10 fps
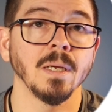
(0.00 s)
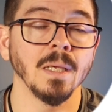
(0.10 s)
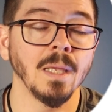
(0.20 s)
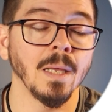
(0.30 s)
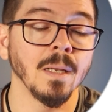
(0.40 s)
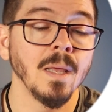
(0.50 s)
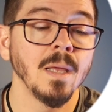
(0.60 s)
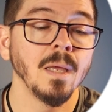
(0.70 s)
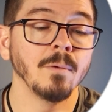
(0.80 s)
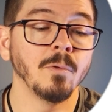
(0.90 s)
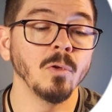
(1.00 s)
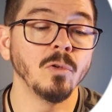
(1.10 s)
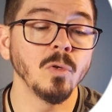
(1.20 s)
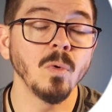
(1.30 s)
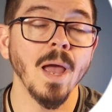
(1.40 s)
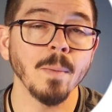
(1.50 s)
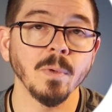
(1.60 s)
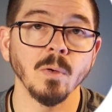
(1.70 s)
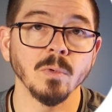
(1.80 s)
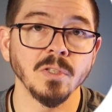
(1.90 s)
And again, if you do
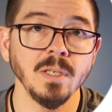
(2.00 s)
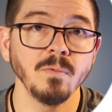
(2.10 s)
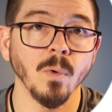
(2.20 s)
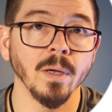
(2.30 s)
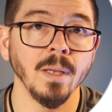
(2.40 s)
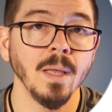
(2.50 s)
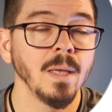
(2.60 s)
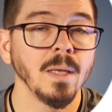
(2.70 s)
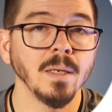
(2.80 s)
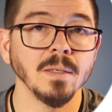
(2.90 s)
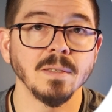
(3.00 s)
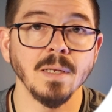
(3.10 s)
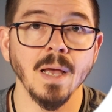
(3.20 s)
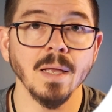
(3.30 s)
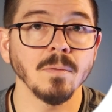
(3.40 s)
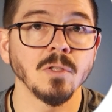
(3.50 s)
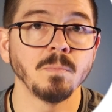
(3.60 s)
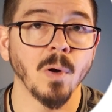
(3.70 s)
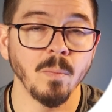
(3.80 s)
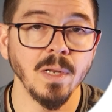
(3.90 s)
happen to receive one, it is not
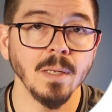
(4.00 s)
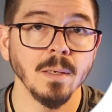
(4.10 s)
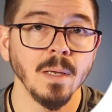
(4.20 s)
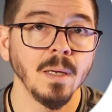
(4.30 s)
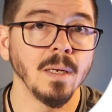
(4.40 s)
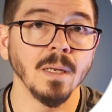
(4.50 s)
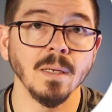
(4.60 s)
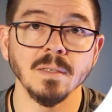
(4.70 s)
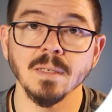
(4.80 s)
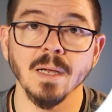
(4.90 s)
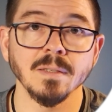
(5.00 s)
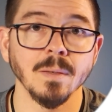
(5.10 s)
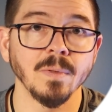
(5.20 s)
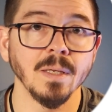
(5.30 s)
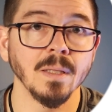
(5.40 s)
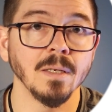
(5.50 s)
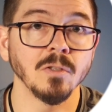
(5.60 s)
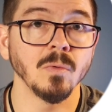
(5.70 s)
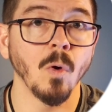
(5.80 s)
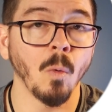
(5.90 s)
permanent and it is not something that
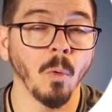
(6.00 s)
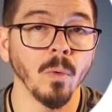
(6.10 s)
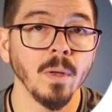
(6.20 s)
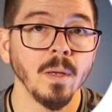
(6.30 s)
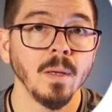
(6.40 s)
is normal.